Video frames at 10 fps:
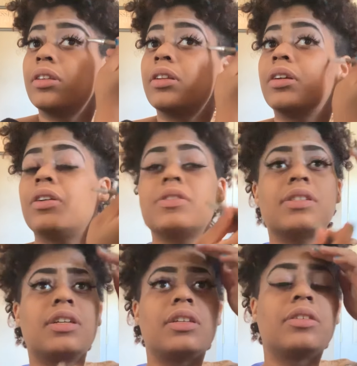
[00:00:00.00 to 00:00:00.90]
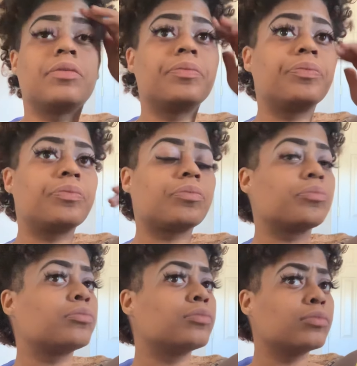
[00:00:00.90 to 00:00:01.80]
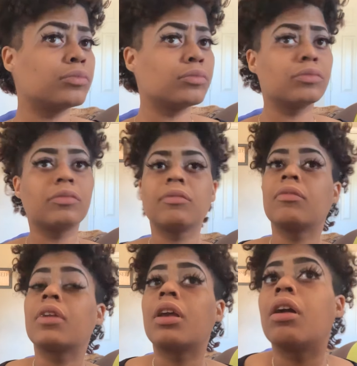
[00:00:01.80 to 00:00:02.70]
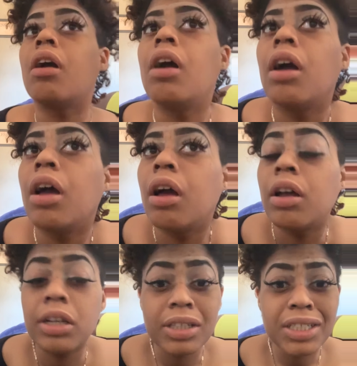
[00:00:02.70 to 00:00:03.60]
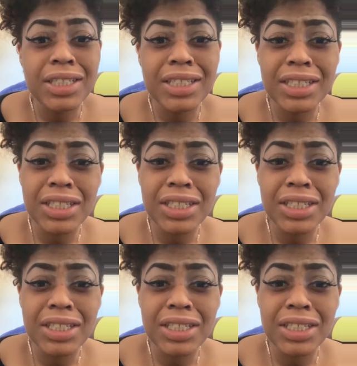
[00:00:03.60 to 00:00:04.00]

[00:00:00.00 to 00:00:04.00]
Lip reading: It's like the right one always look perfect than the left one.